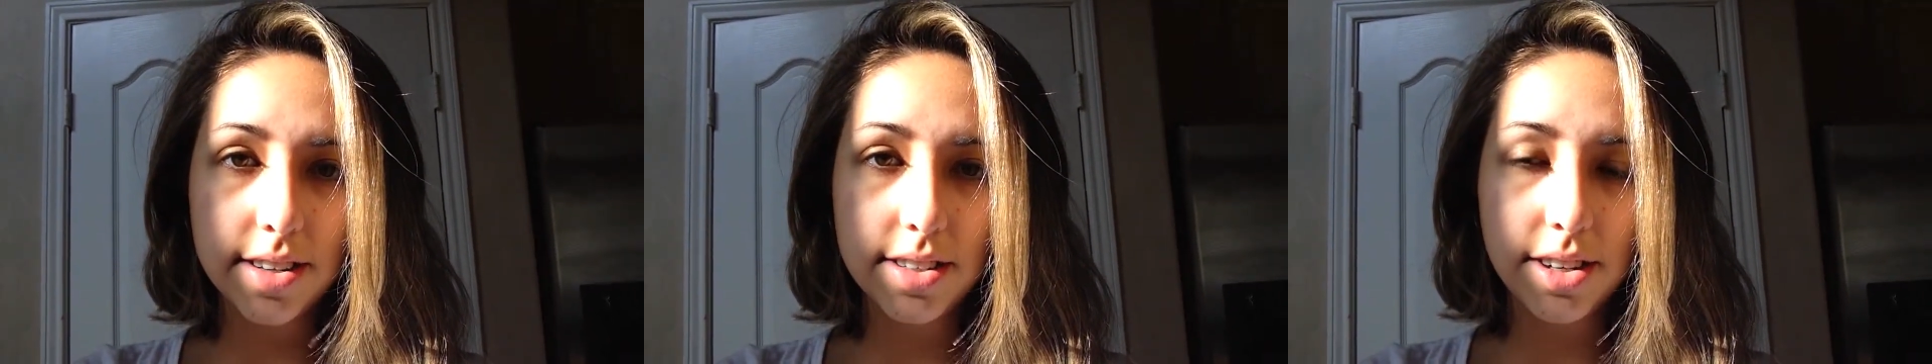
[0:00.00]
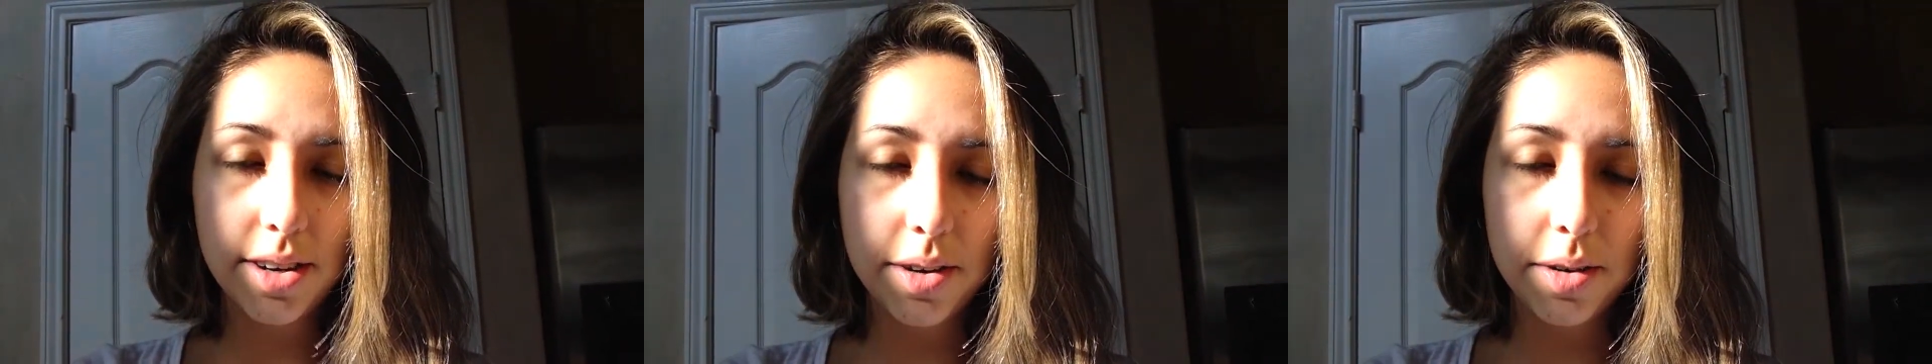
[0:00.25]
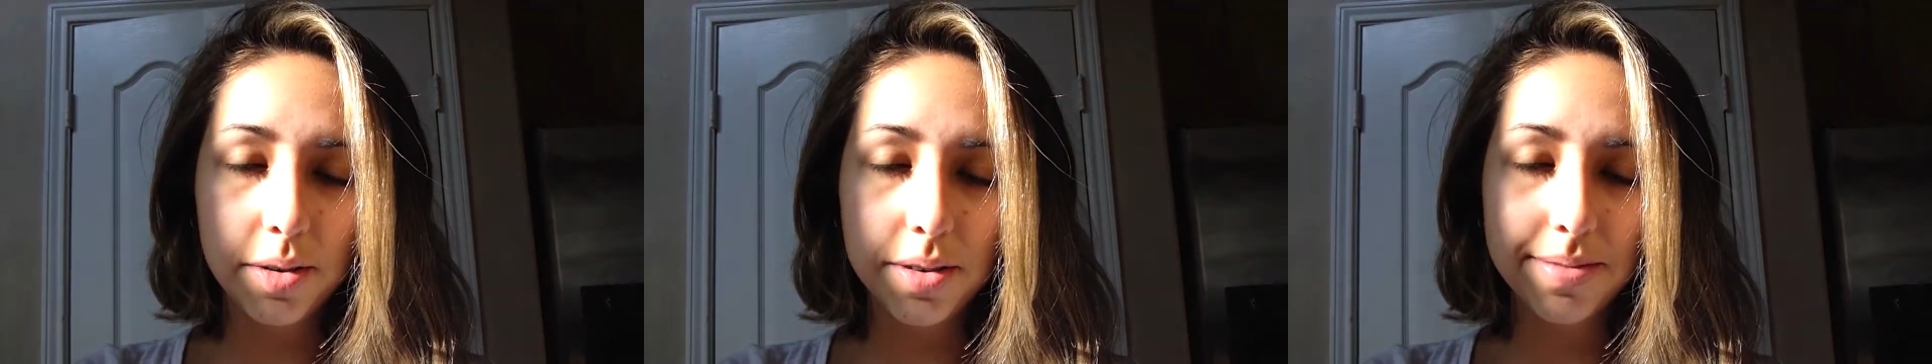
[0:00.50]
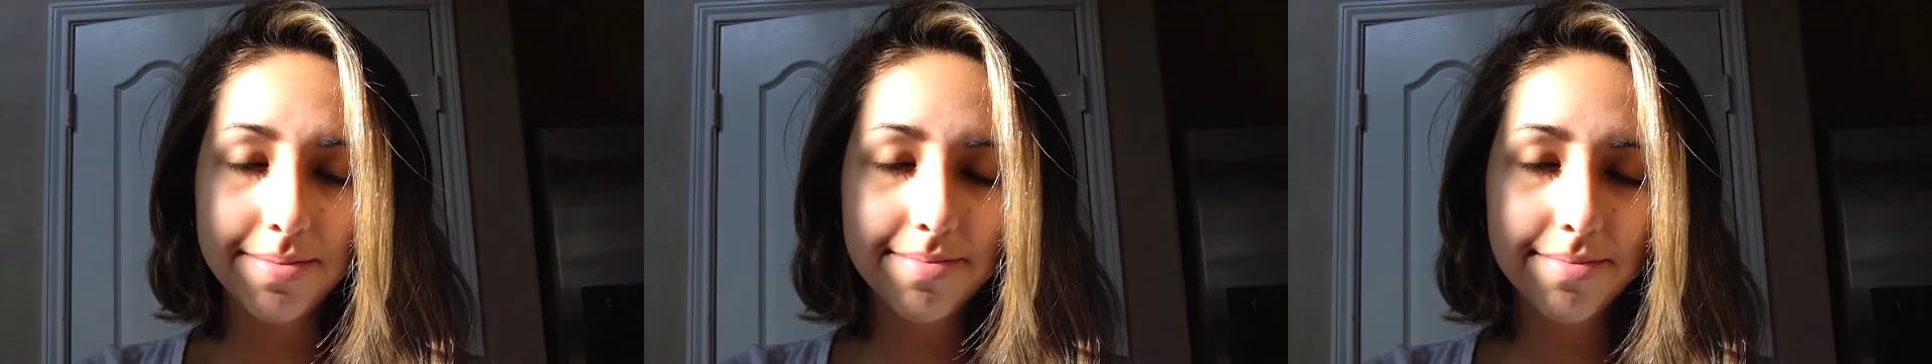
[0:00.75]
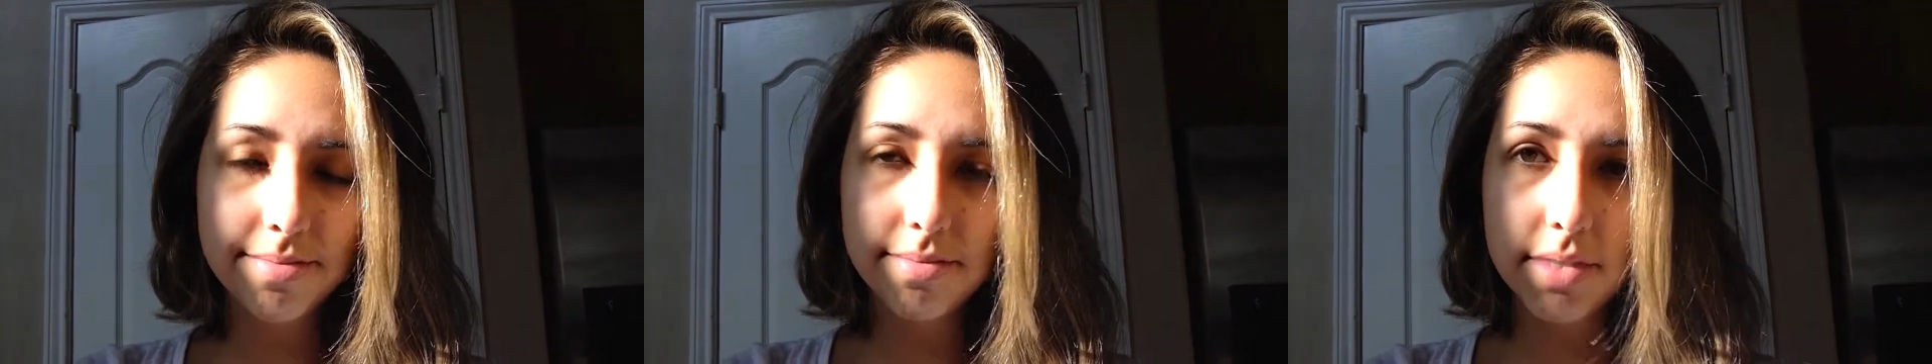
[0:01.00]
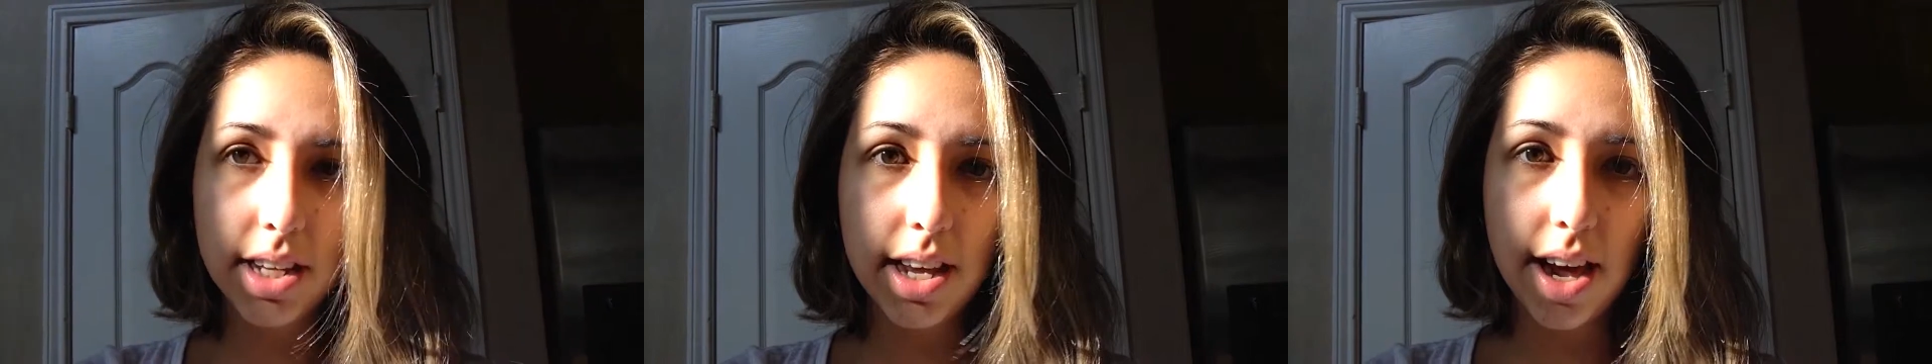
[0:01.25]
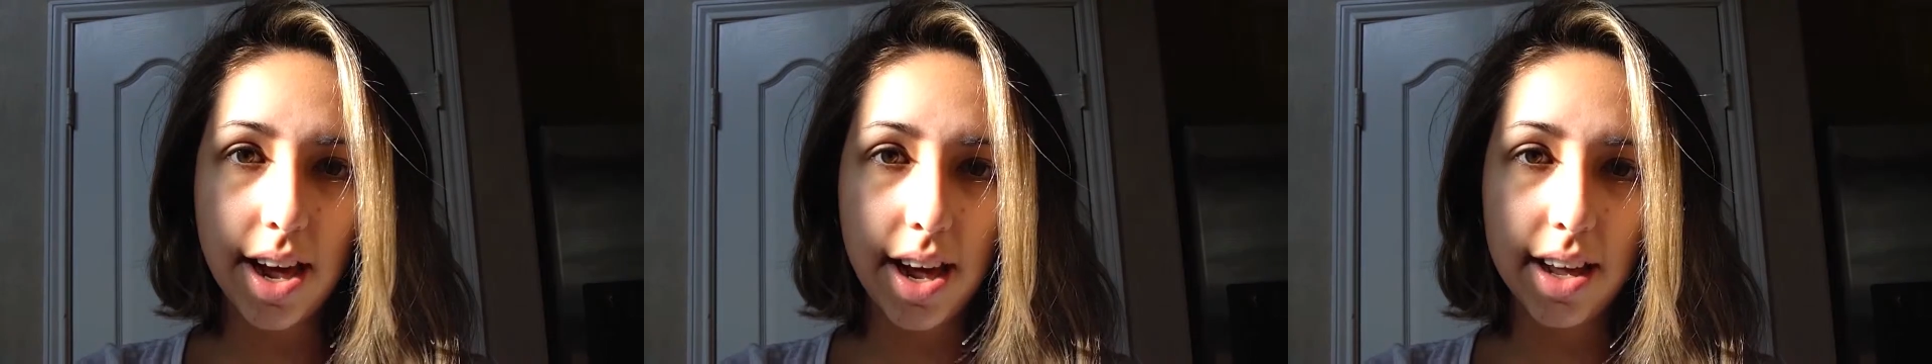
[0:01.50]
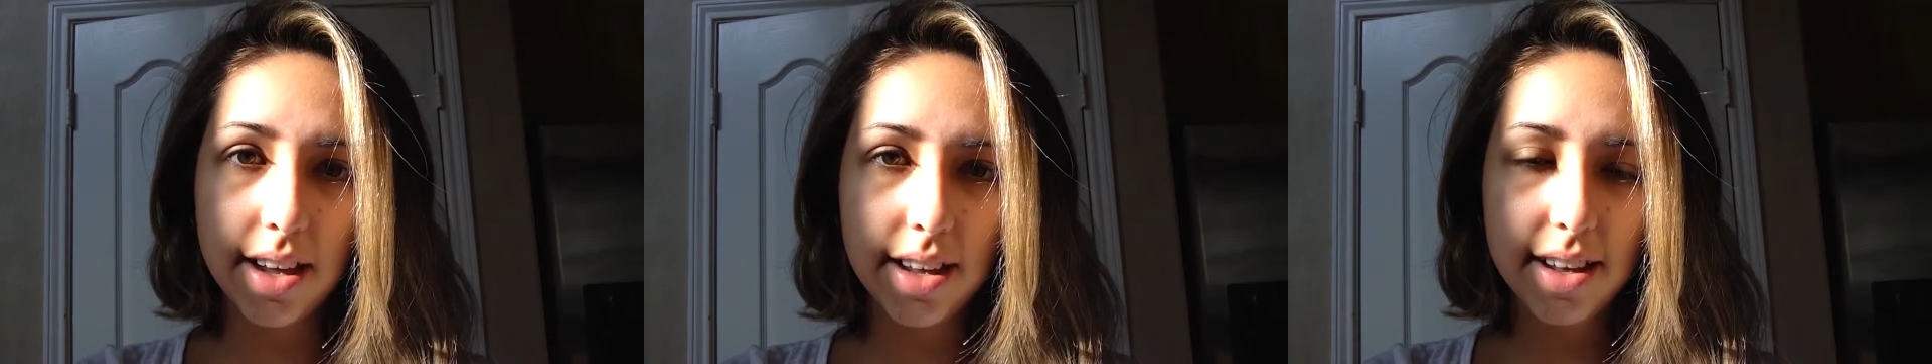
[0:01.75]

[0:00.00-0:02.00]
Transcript: so yay.